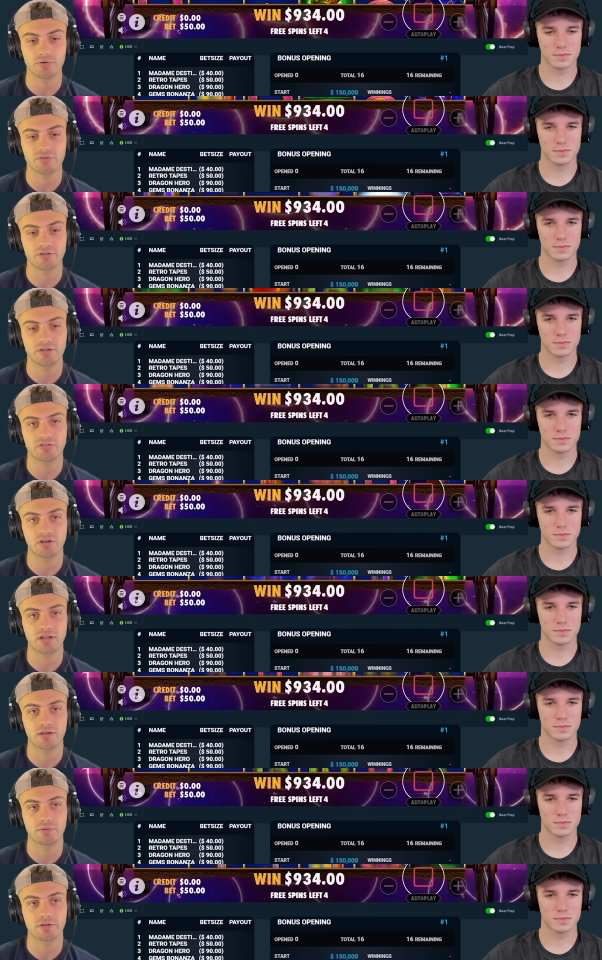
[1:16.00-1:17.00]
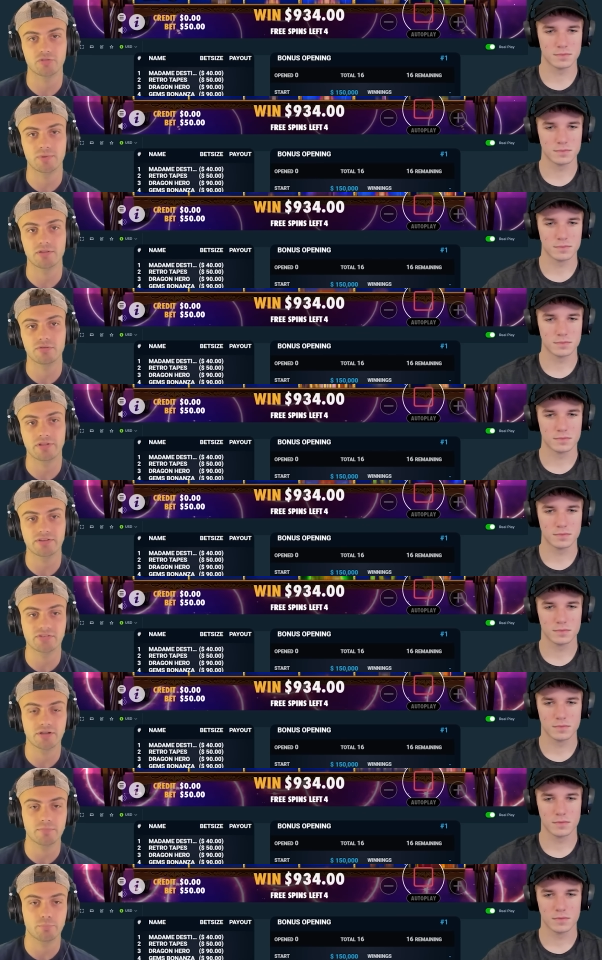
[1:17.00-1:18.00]
Speaker 1: hunt that Jay and I were like spinning through last
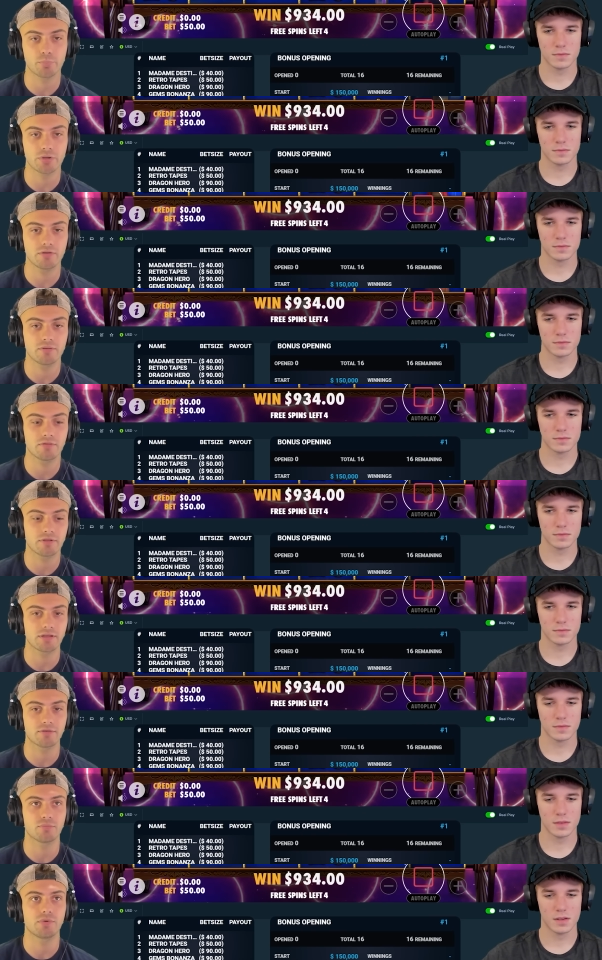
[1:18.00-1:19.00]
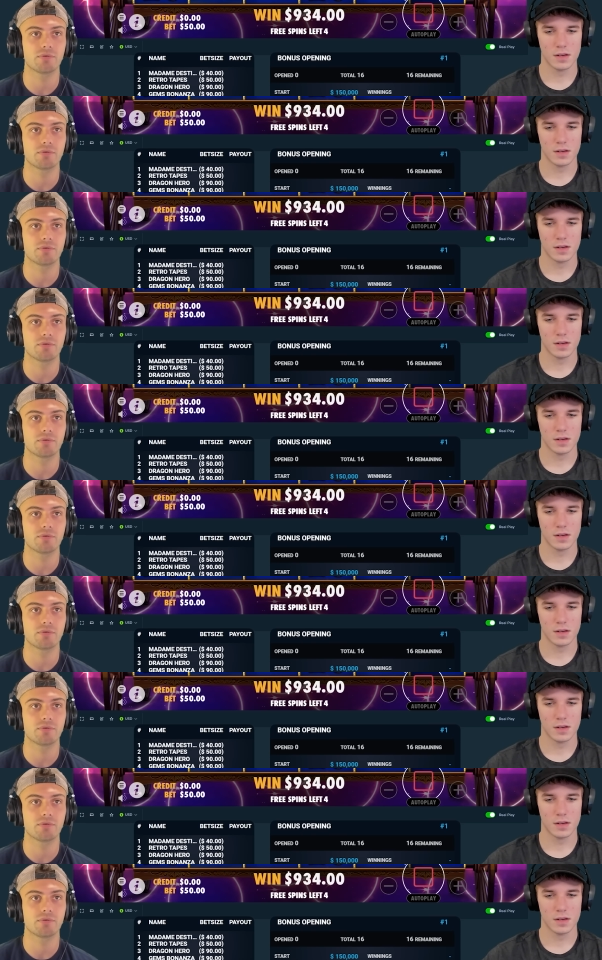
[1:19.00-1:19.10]
night, but like we were